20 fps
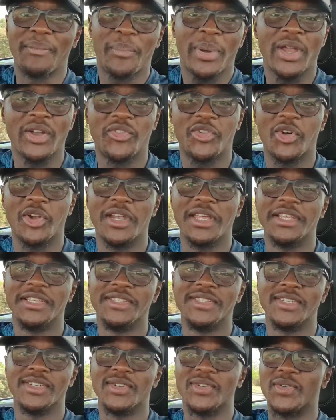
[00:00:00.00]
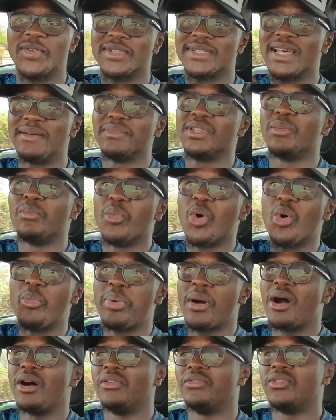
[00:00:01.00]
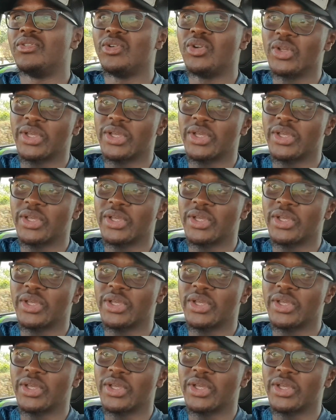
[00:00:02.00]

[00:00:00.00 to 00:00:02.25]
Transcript: petrol engine or something more powerful,